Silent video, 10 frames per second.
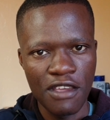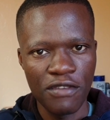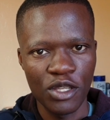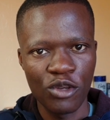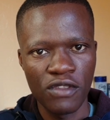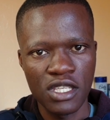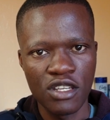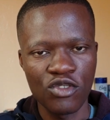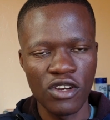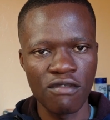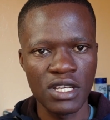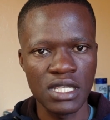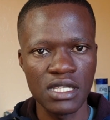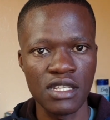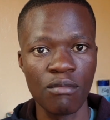effect of the central nervous
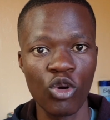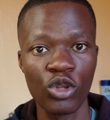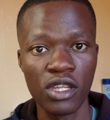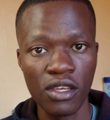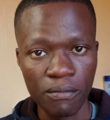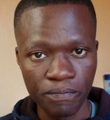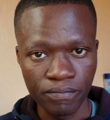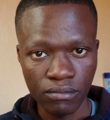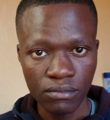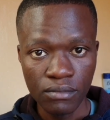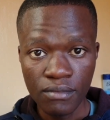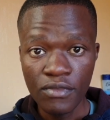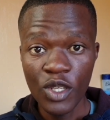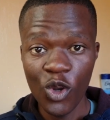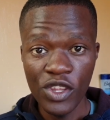system on
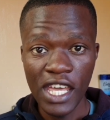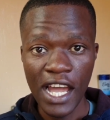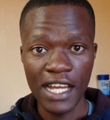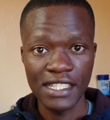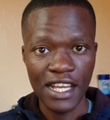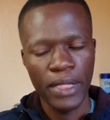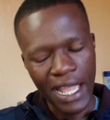the heart.